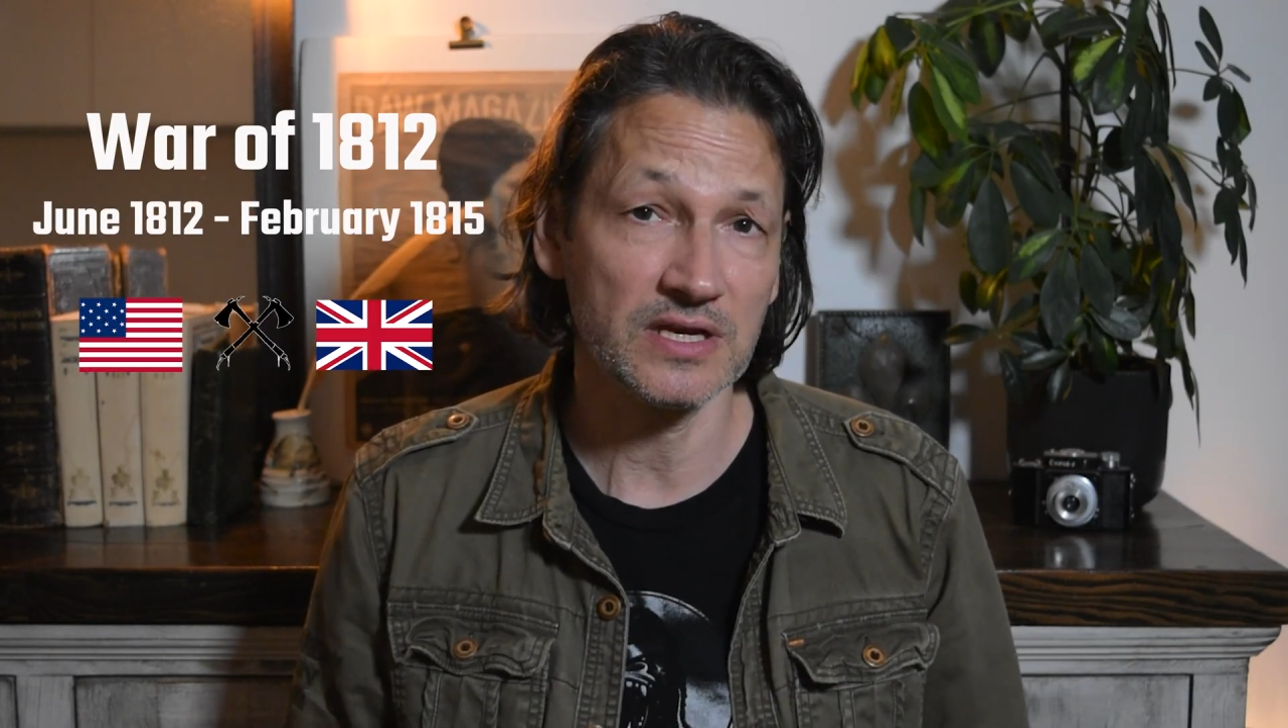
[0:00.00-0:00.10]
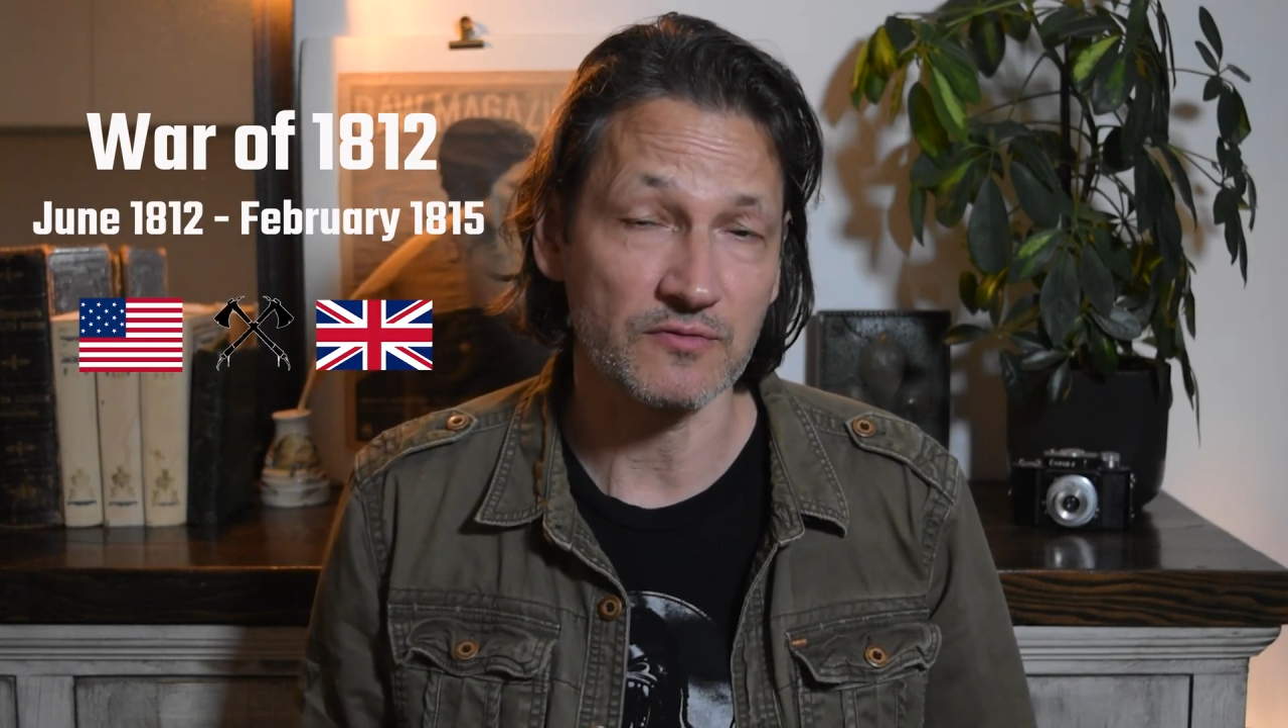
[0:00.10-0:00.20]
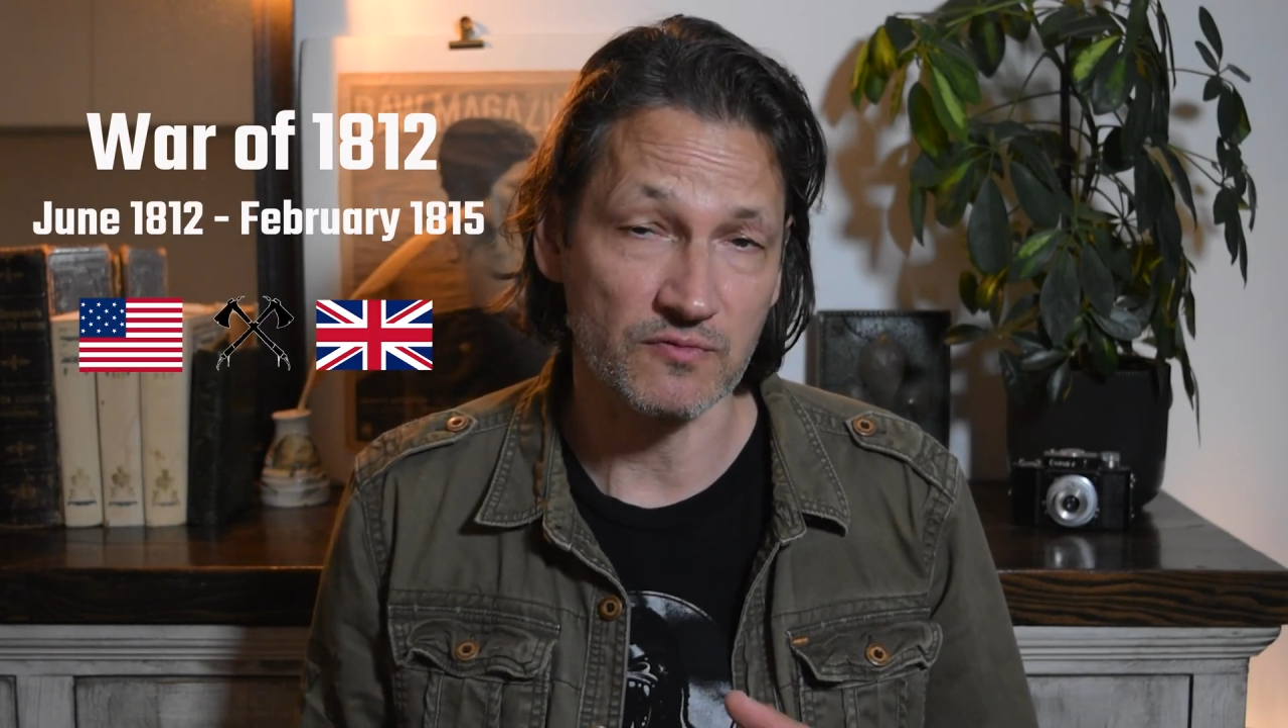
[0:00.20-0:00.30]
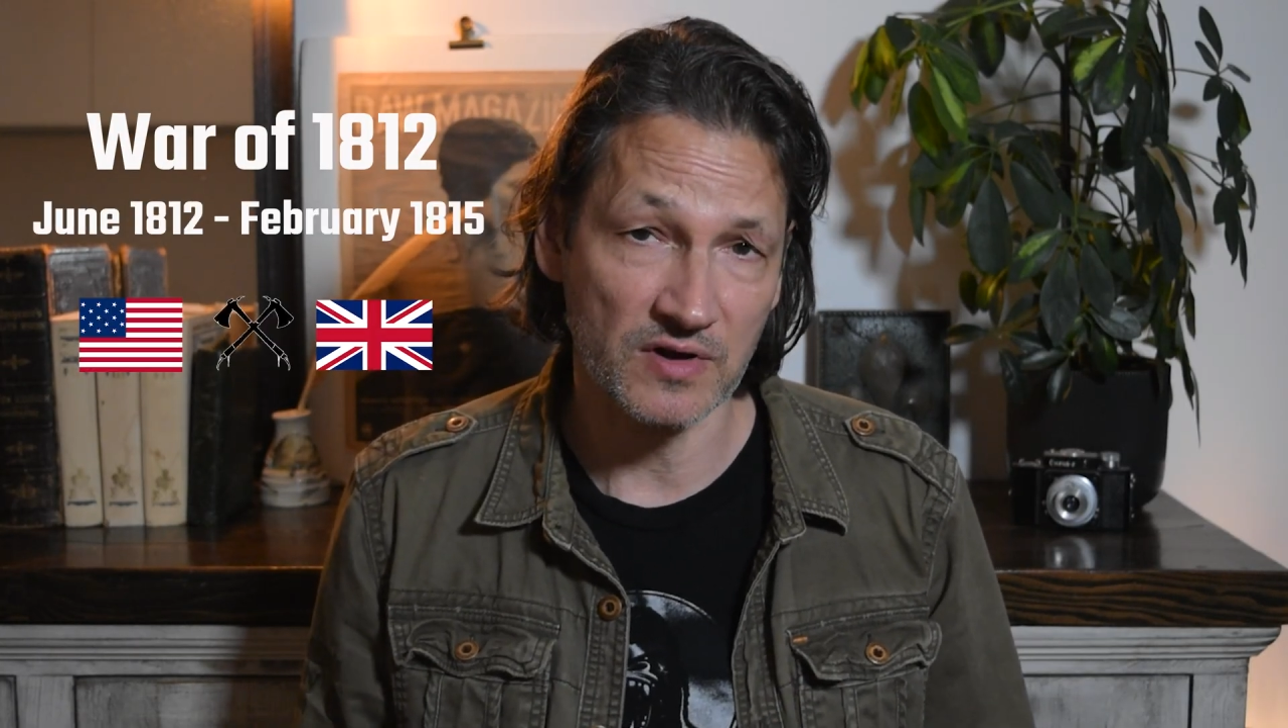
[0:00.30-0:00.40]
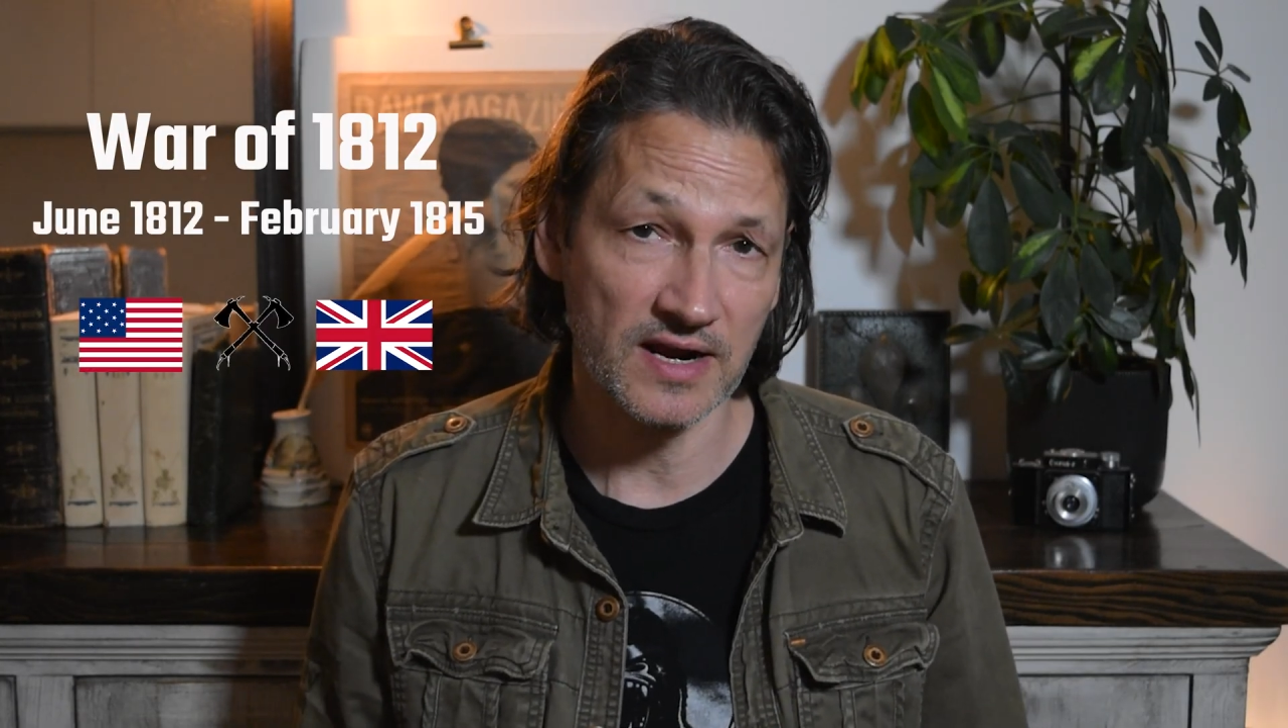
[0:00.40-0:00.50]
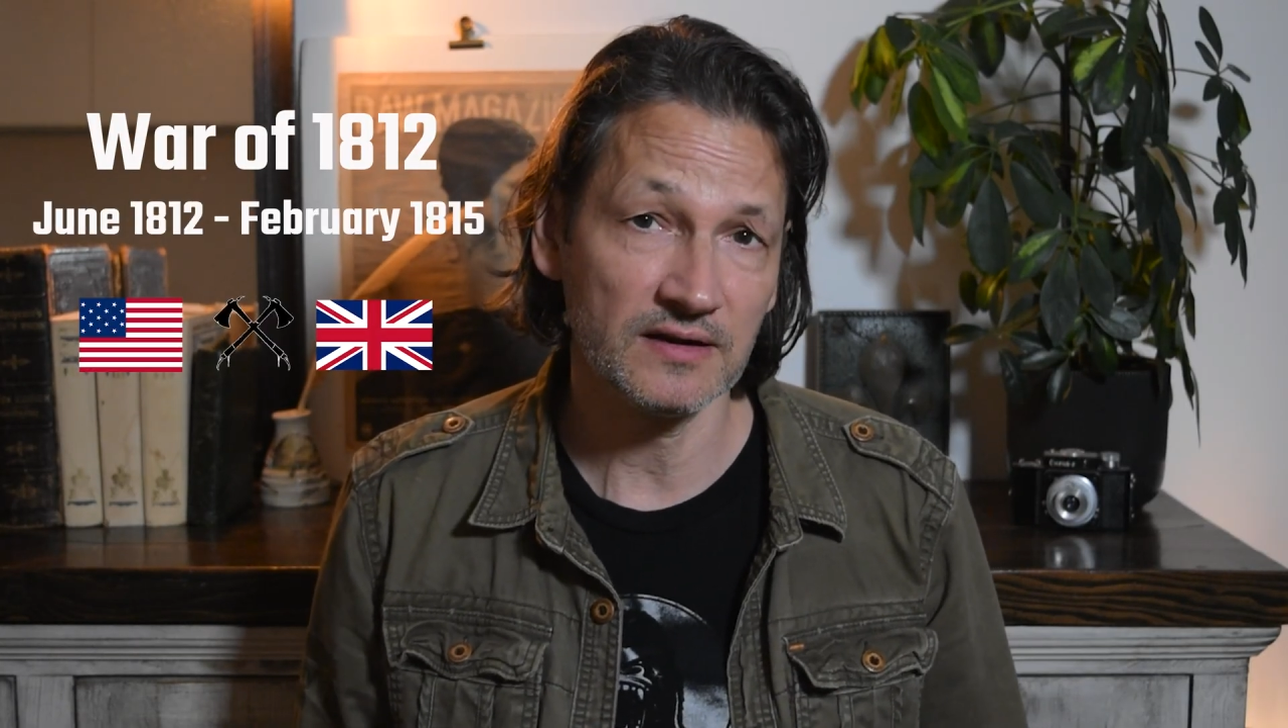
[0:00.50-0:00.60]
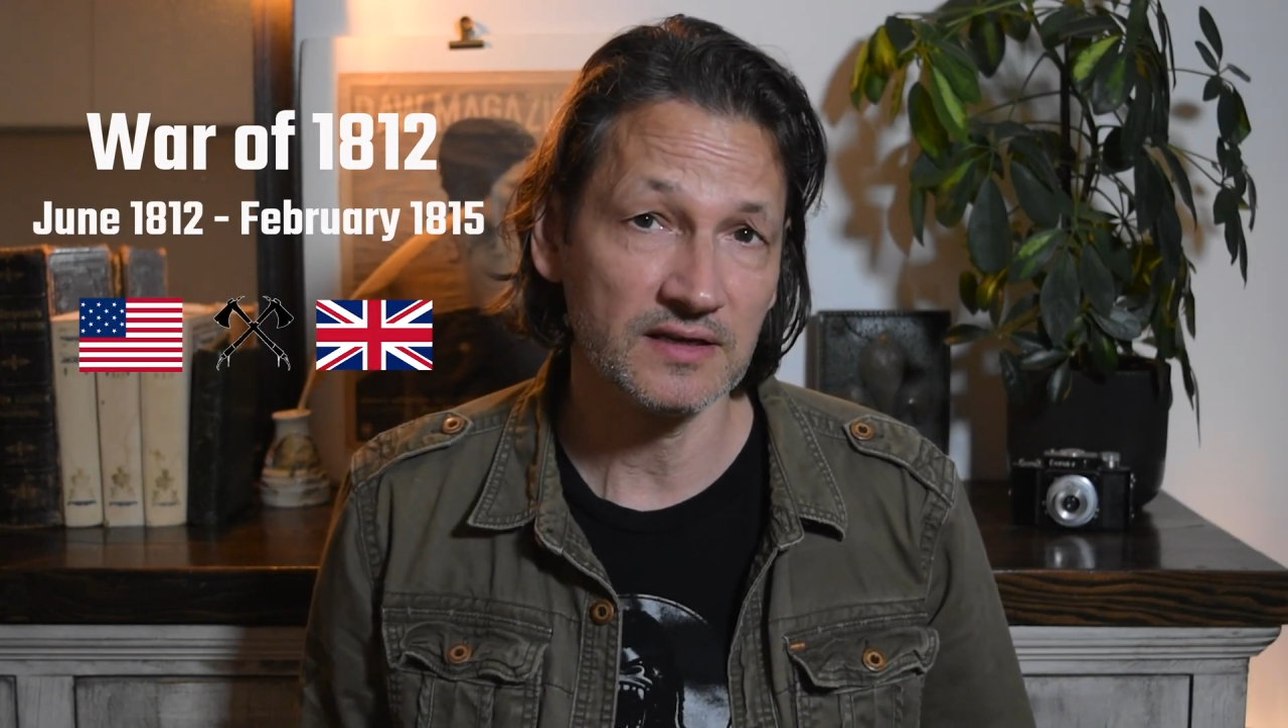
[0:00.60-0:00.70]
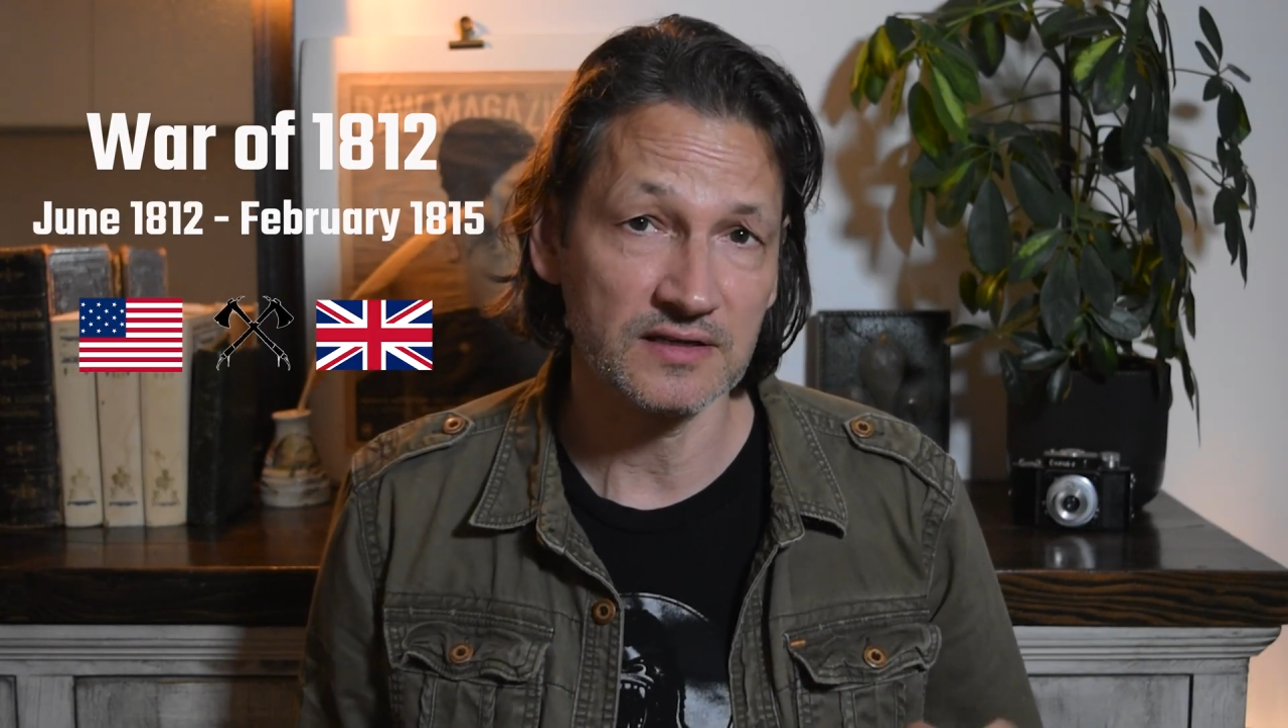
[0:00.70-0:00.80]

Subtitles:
rarely